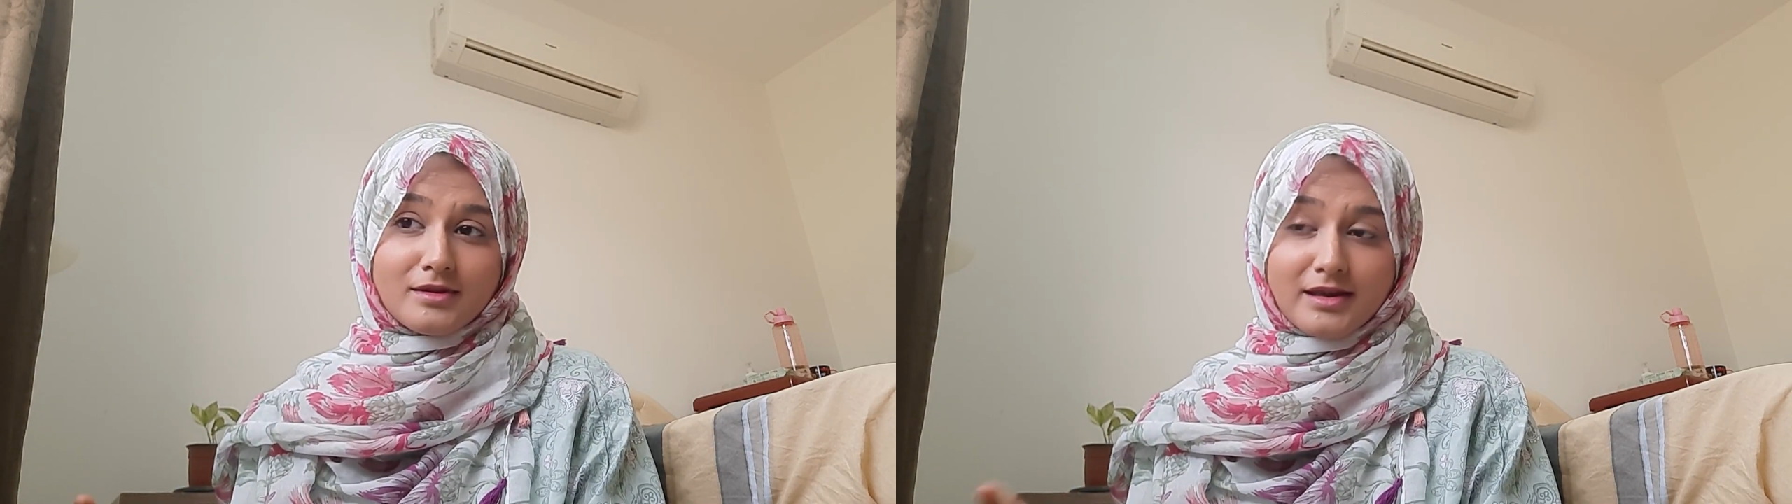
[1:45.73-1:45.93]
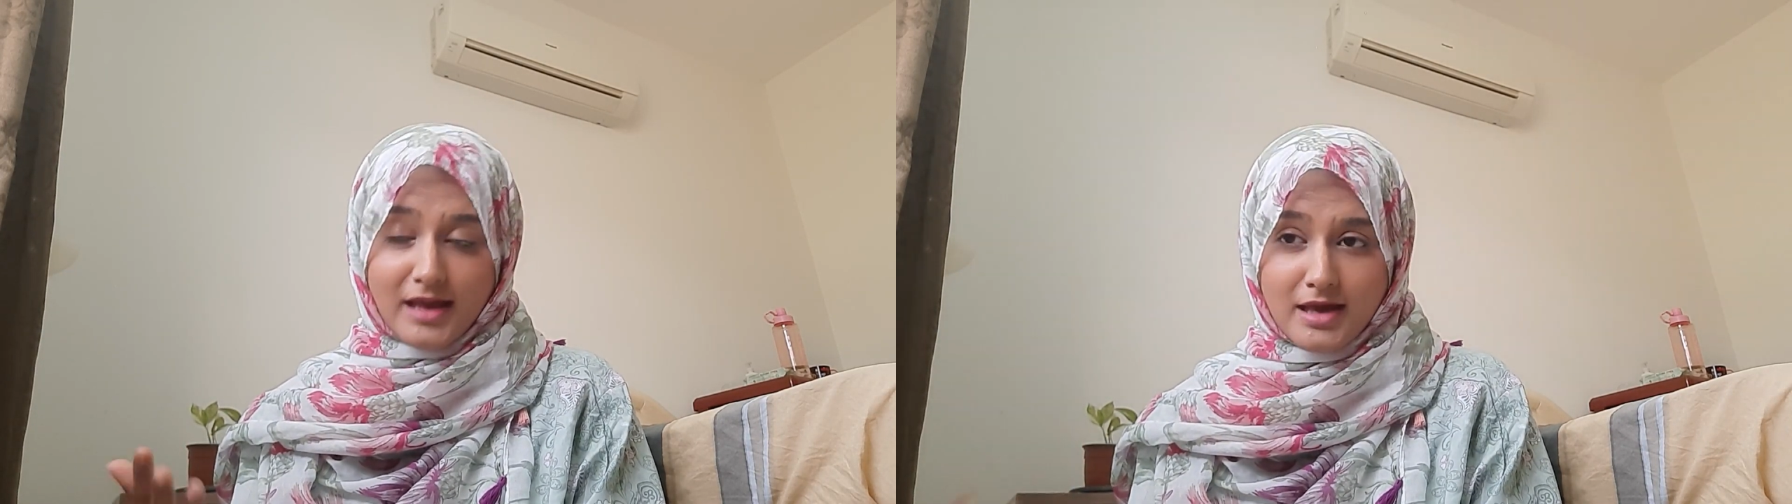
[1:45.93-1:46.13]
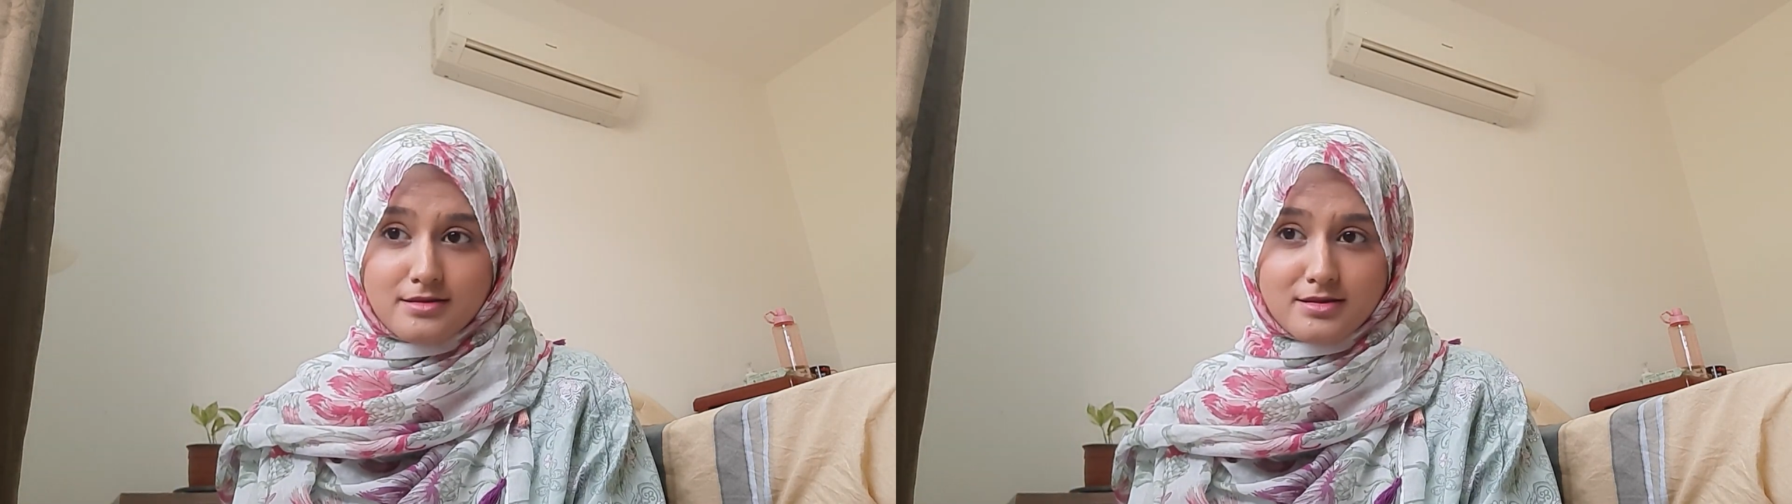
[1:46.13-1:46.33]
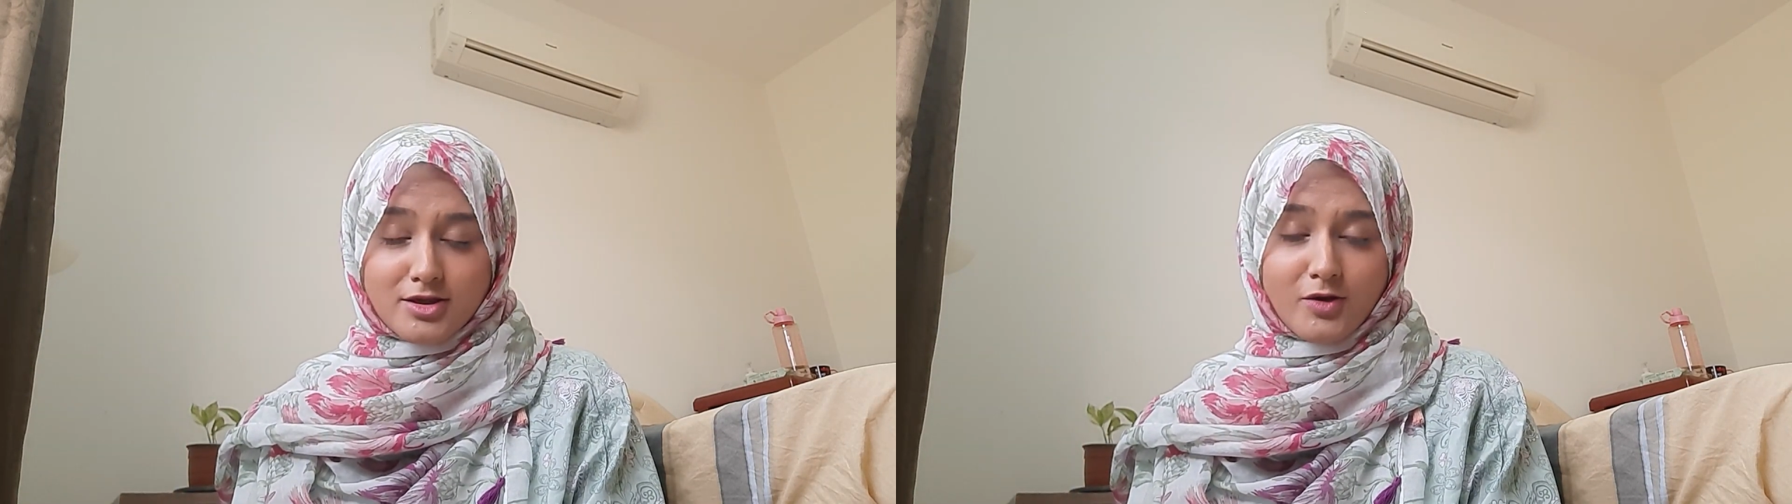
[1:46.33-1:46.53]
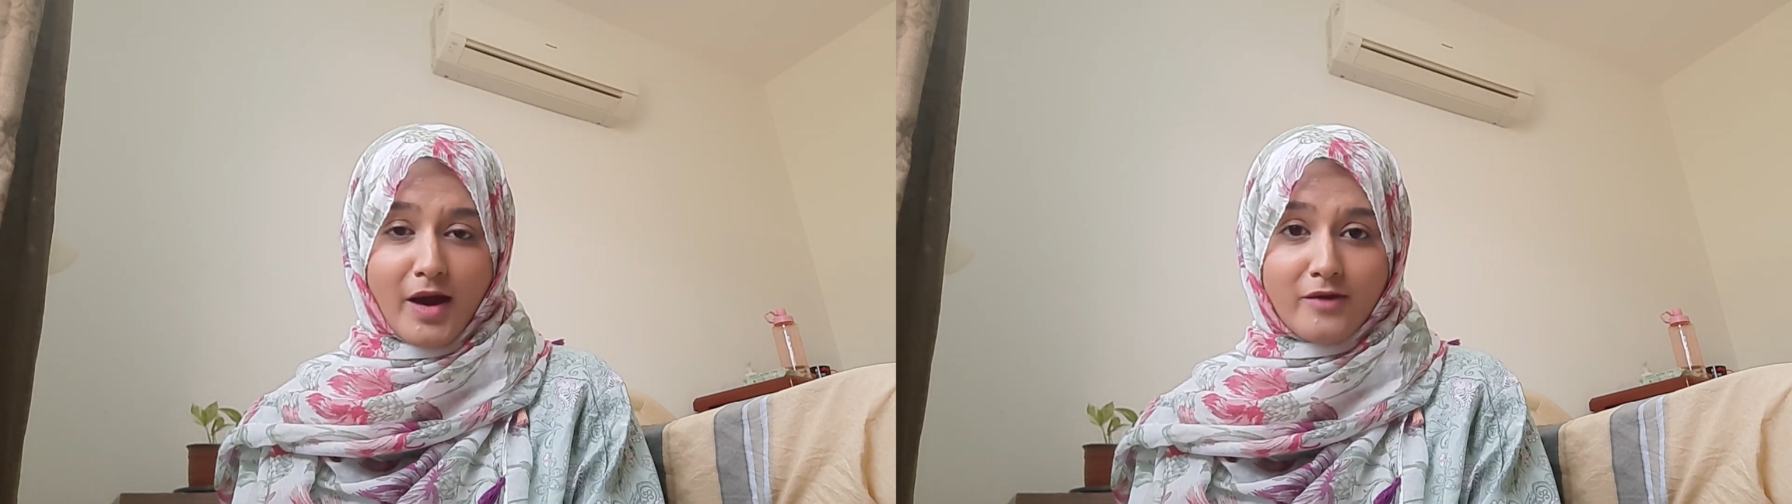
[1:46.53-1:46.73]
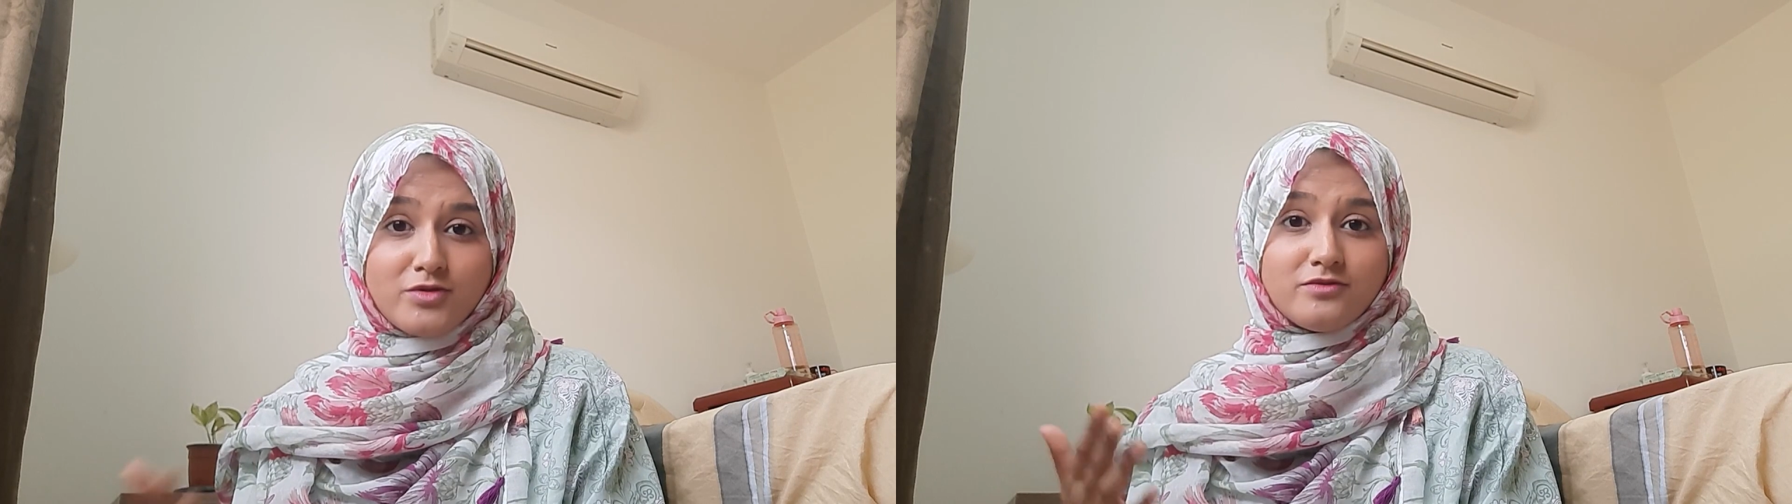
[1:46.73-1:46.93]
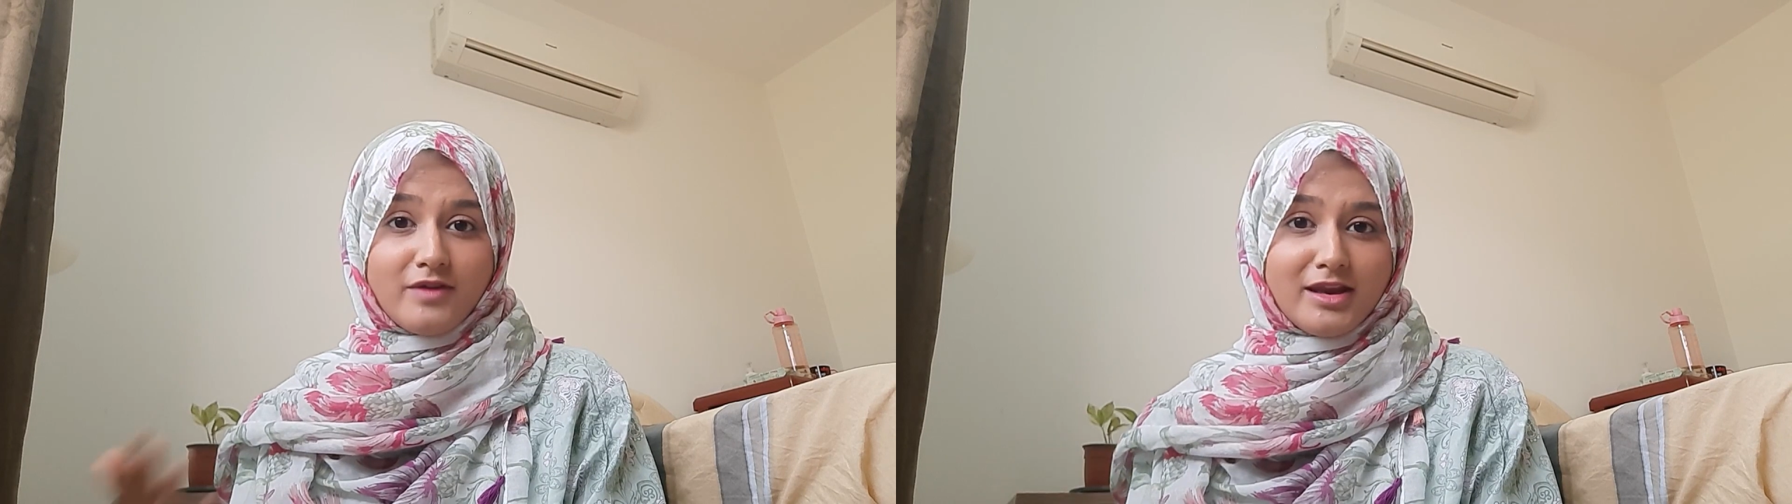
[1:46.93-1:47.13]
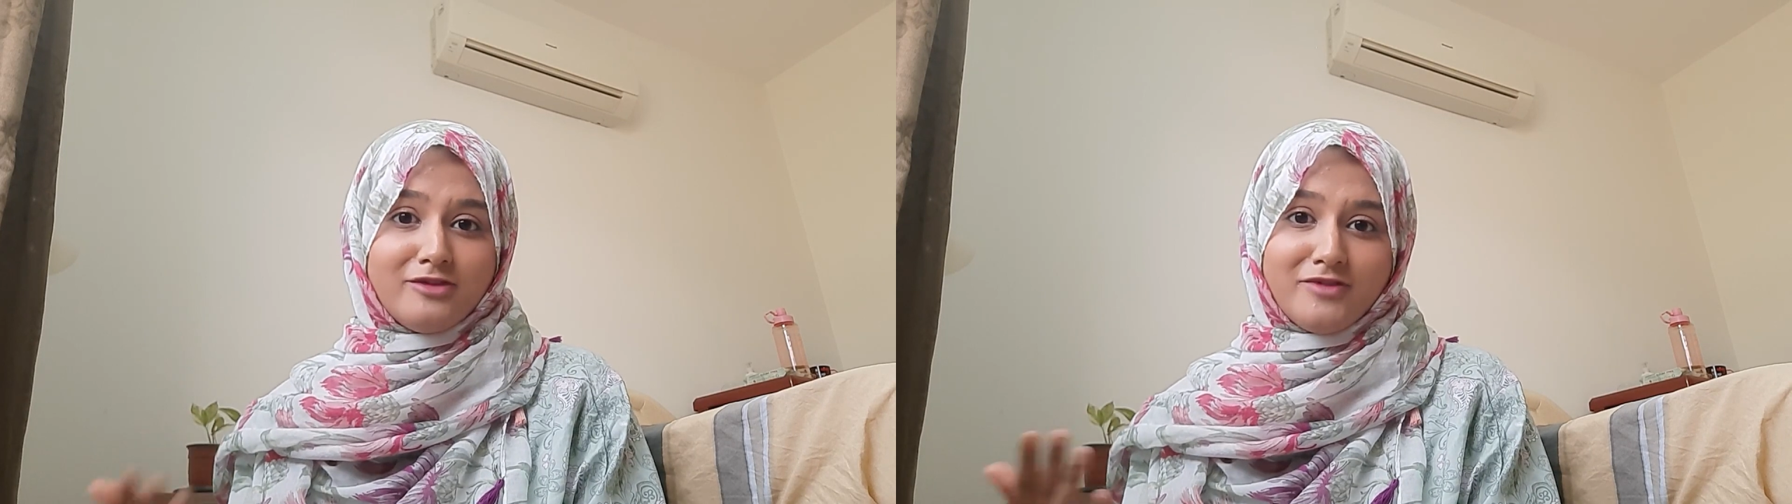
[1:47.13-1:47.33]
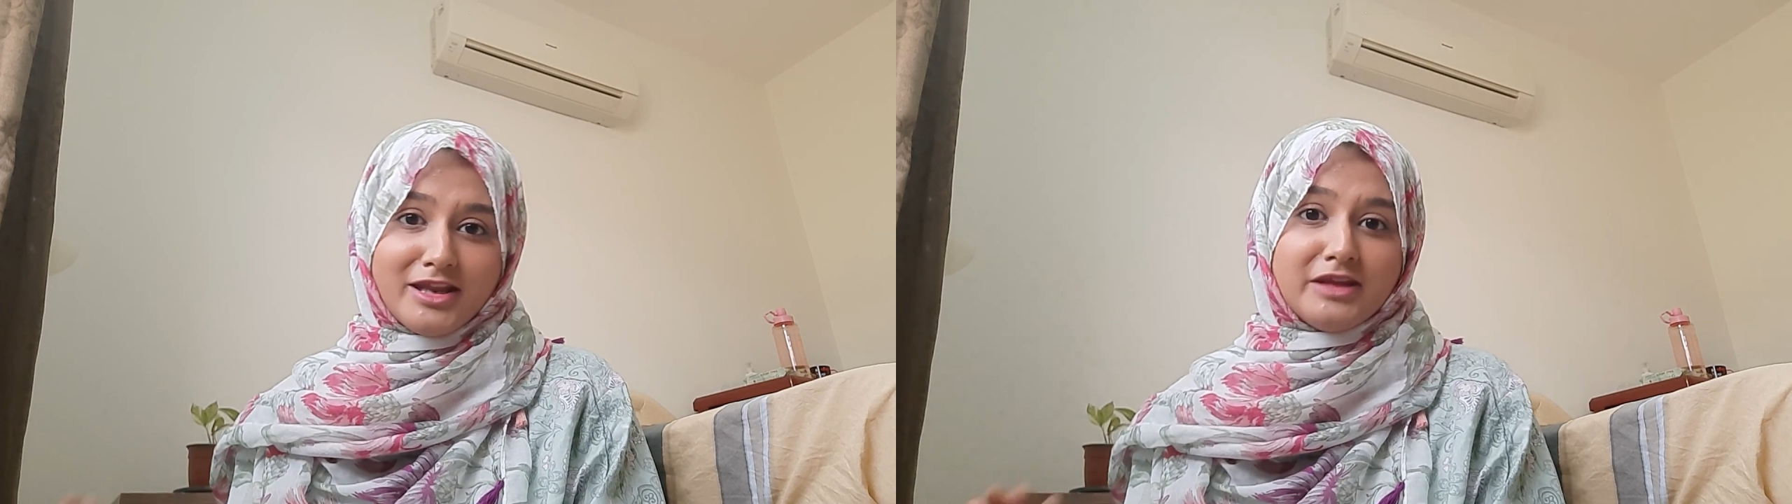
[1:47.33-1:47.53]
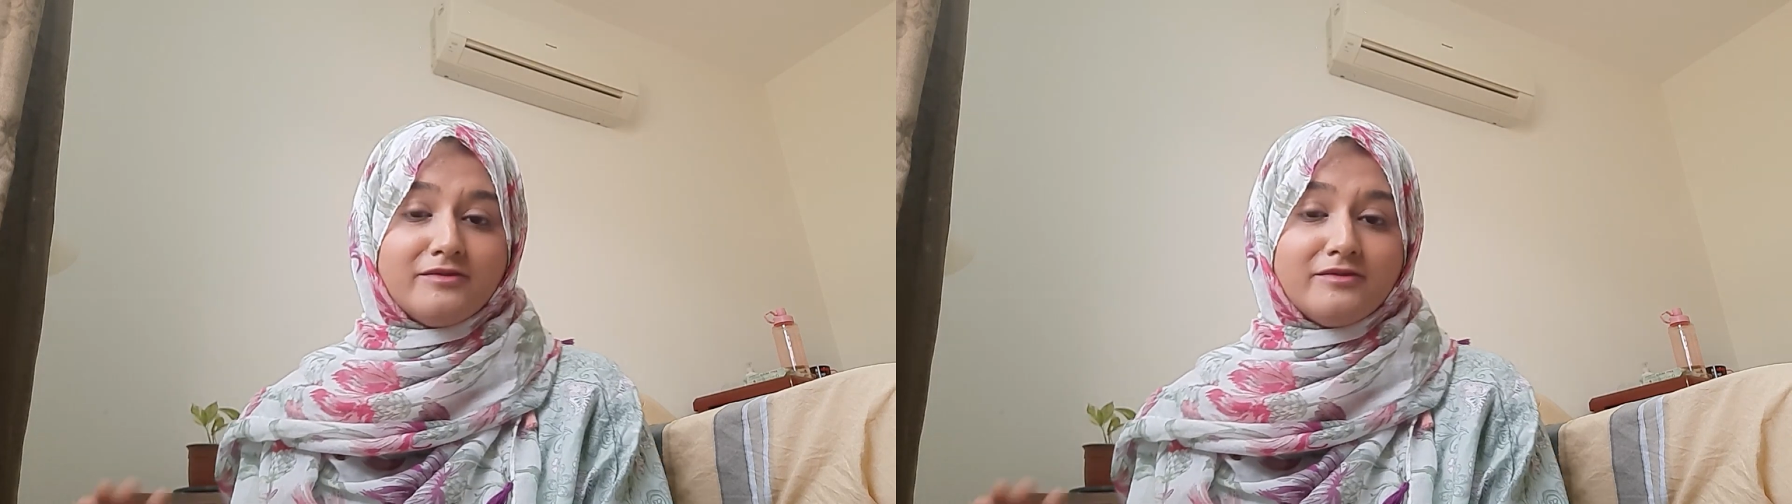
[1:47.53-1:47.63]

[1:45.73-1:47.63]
Yes, you know, I was very, very,